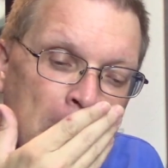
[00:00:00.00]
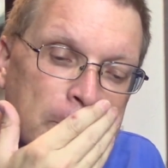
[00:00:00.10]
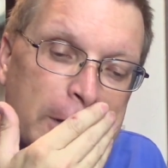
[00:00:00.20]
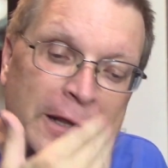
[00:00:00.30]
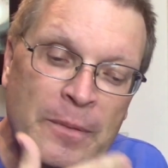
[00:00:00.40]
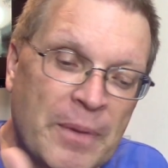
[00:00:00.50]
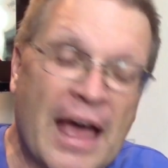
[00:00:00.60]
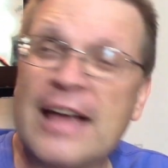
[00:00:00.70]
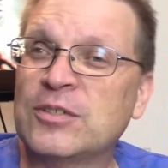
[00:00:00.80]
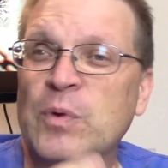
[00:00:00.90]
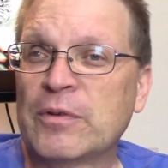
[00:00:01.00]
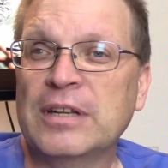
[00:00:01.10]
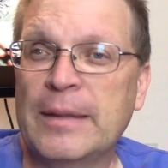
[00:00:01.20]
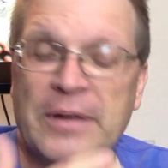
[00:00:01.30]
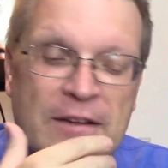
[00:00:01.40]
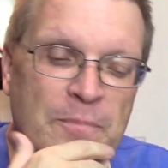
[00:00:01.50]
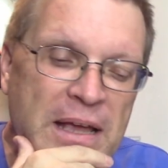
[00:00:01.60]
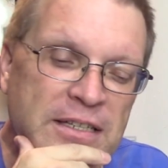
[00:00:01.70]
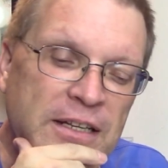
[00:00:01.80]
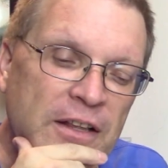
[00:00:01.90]
but in the past we were limited
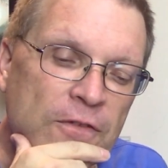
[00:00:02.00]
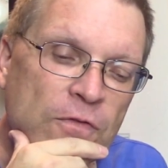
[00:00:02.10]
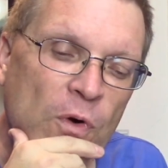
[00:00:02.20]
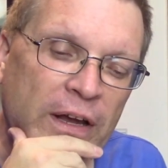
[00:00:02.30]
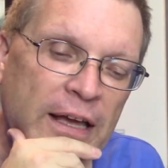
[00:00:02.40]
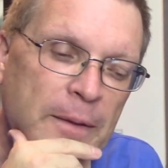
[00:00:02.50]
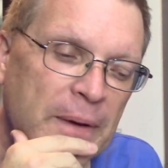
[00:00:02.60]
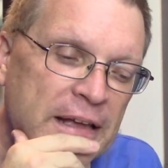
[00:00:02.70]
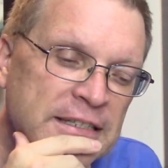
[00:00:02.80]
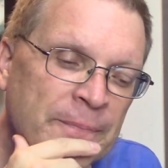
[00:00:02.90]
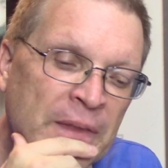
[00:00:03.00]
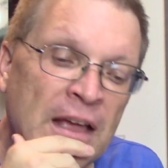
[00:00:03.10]
basically to 4 gigabytes.